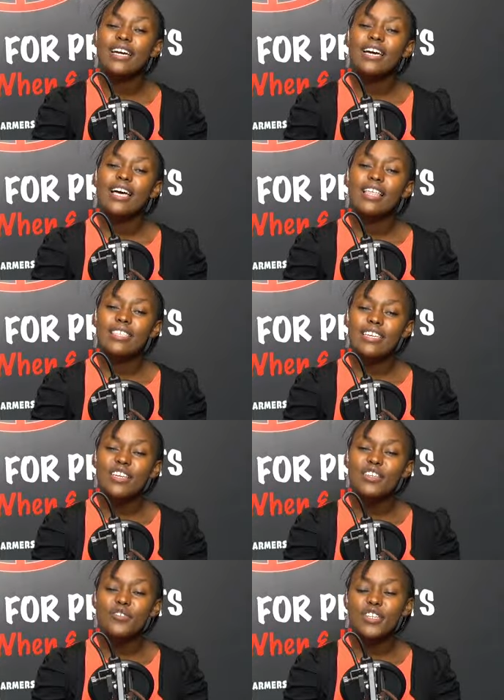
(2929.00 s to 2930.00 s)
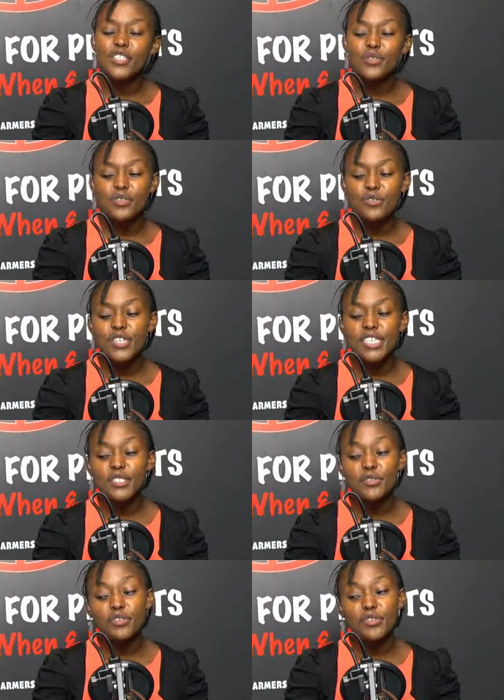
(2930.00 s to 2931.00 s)
thing you need to do is to
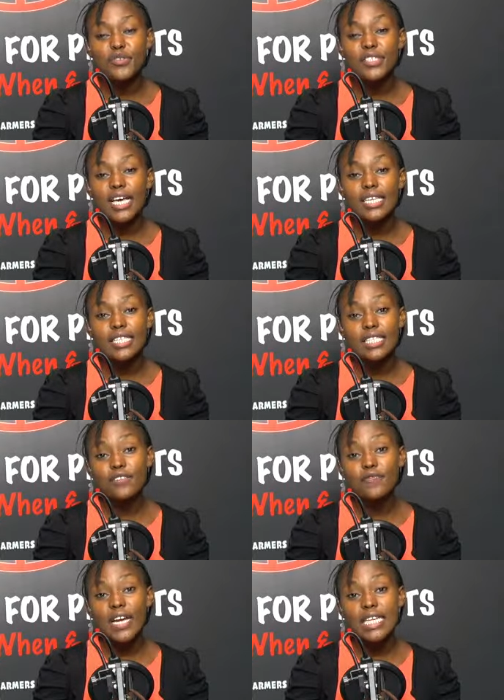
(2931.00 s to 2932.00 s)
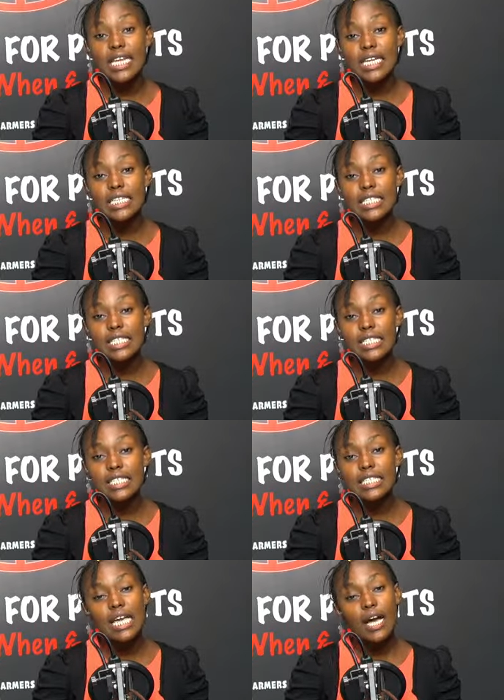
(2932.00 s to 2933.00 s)
use a certified
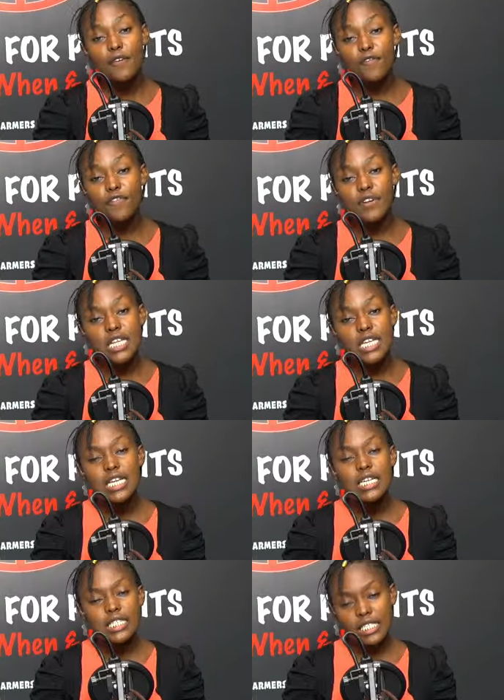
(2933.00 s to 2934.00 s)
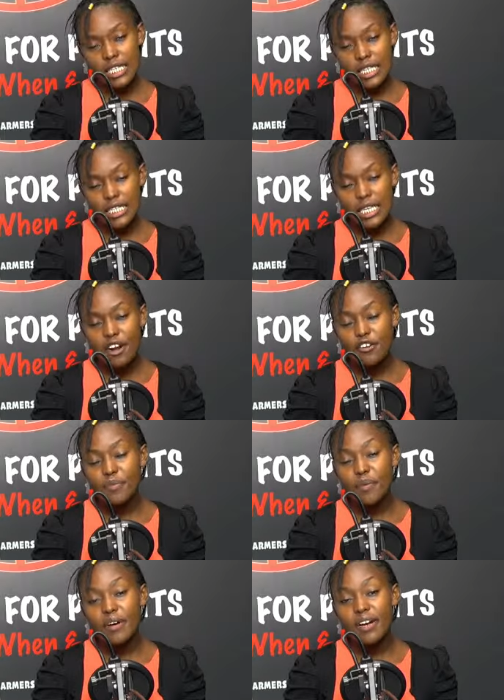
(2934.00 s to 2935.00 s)
disease-free seeds.
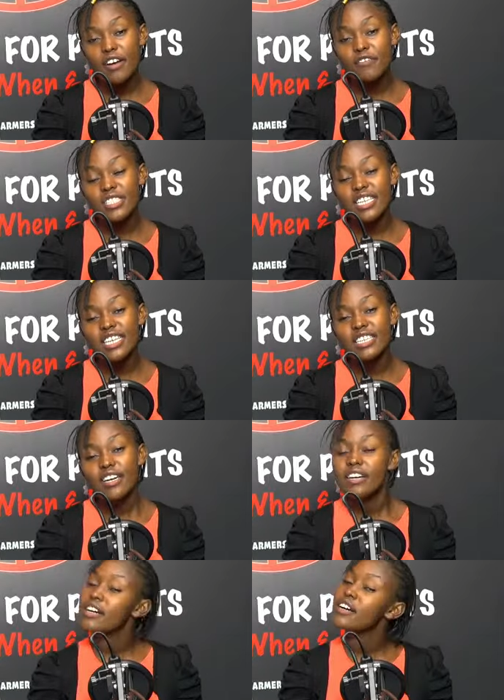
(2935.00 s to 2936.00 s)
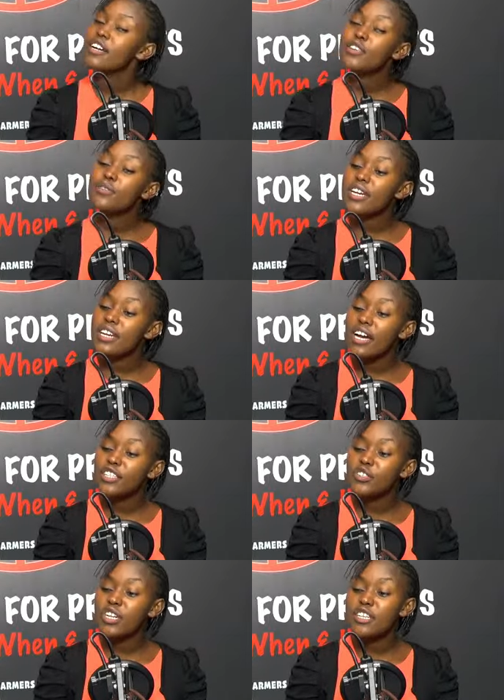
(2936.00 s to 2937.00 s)
Remember, I've said you can
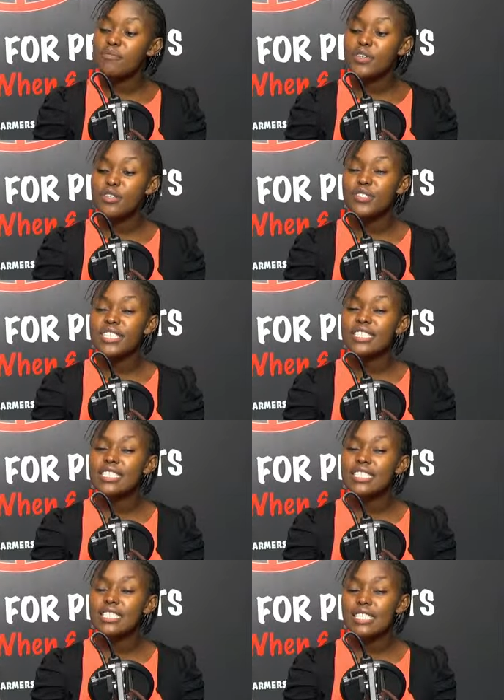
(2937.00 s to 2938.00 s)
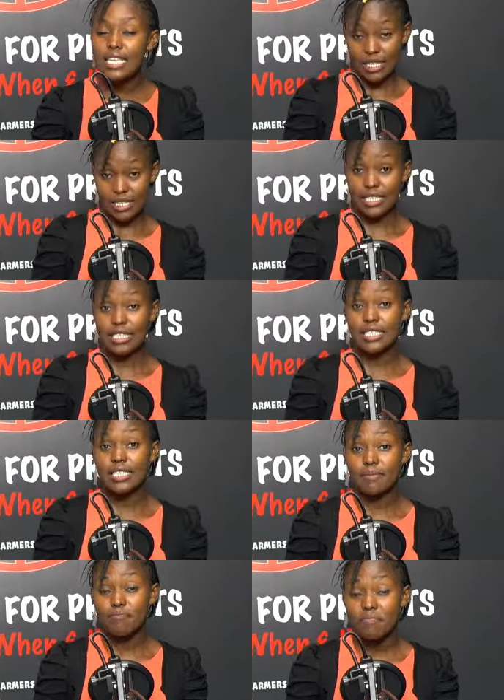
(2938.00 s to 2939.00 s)
actually be using these seeds
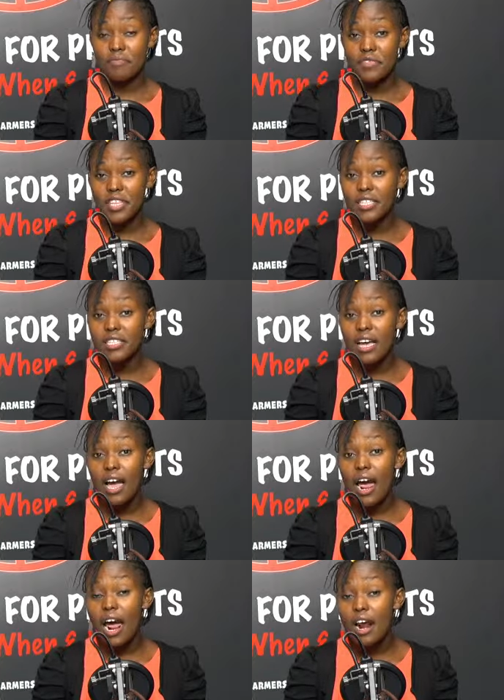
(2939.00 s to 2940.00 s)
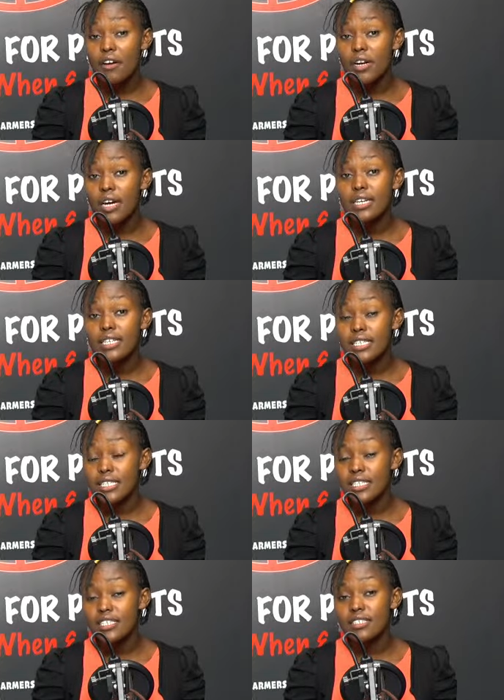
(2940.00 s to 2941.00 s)
that are
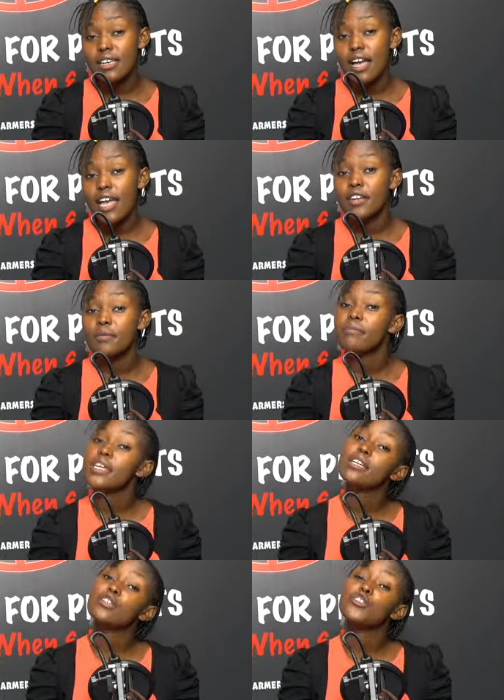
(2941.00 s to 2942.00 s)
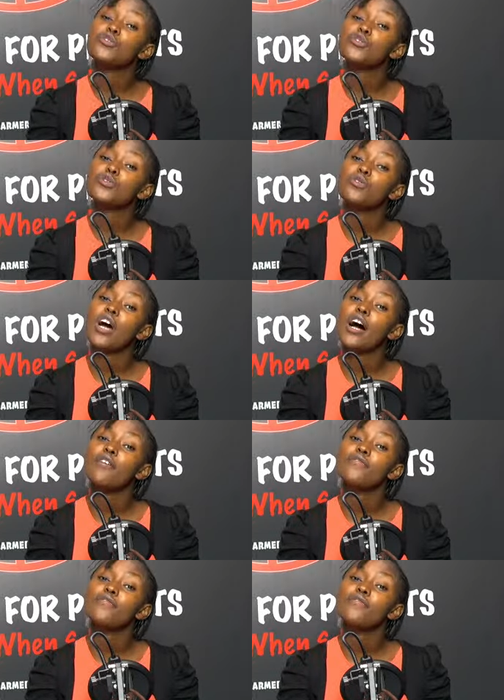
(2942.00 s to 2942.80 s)
diseased and make you to have